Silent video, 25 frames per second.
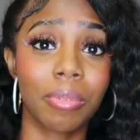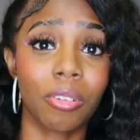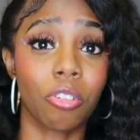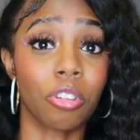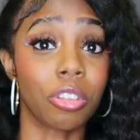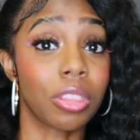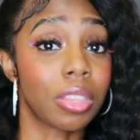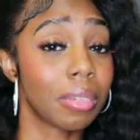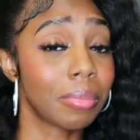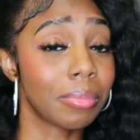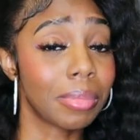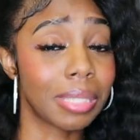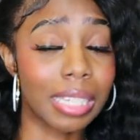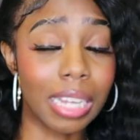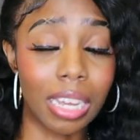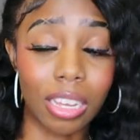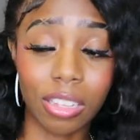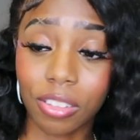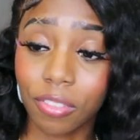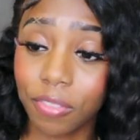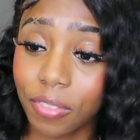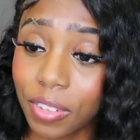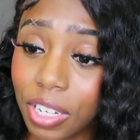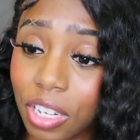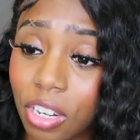or thumbs
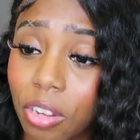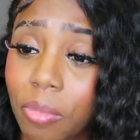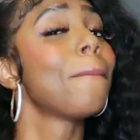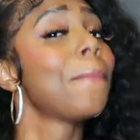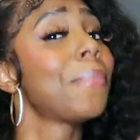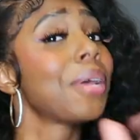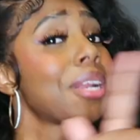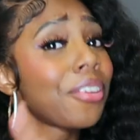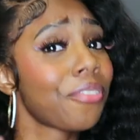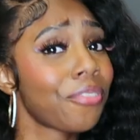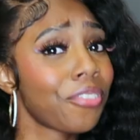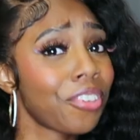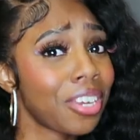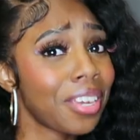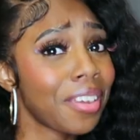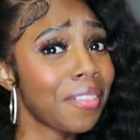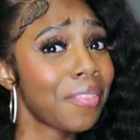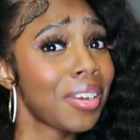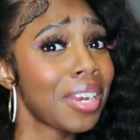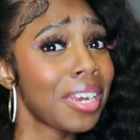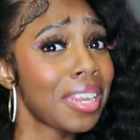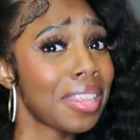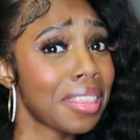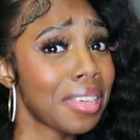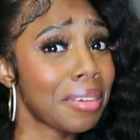down the video but if you're
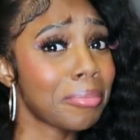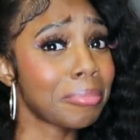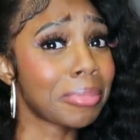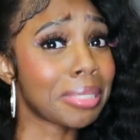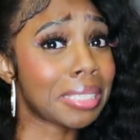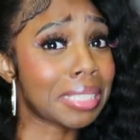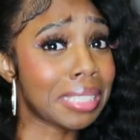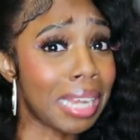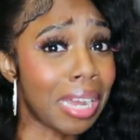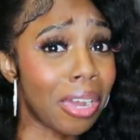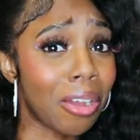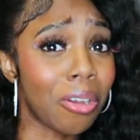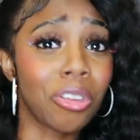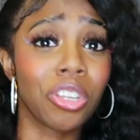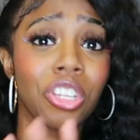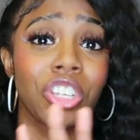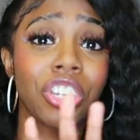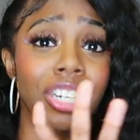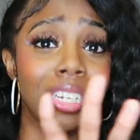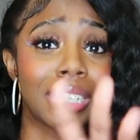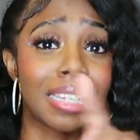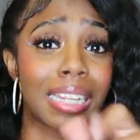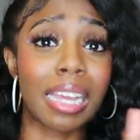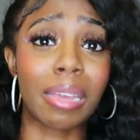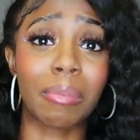giving a thumbs down
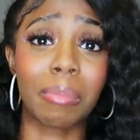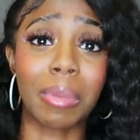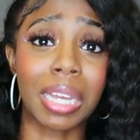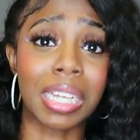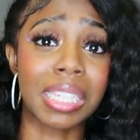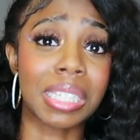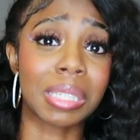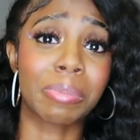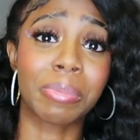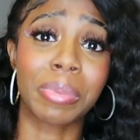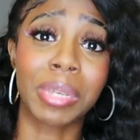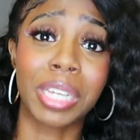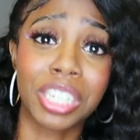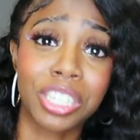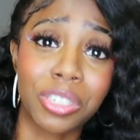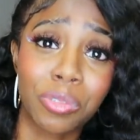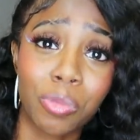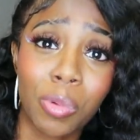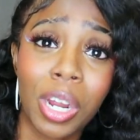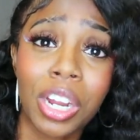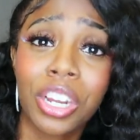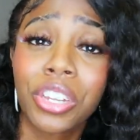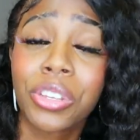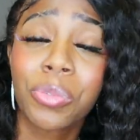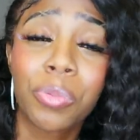you're a lame ass bitch
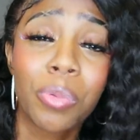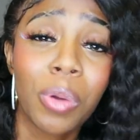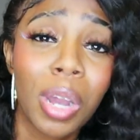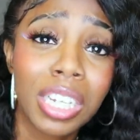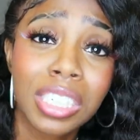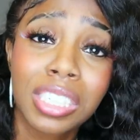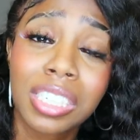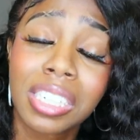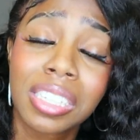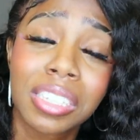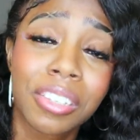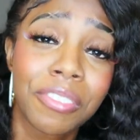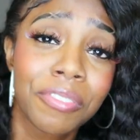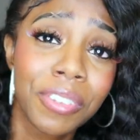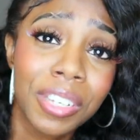why are you watching the